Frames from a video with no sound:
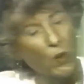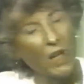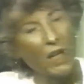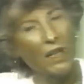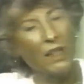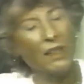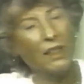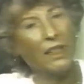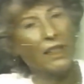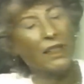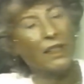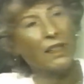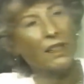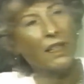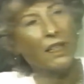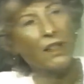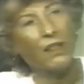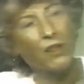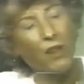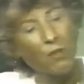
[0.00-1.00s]
Well,
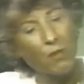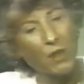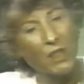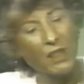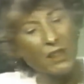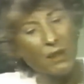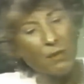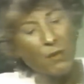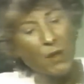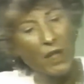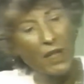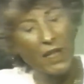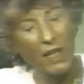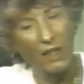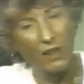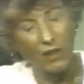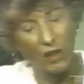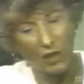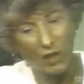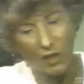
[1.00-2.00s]
the reason why
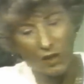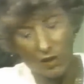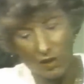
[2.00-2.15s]
I charge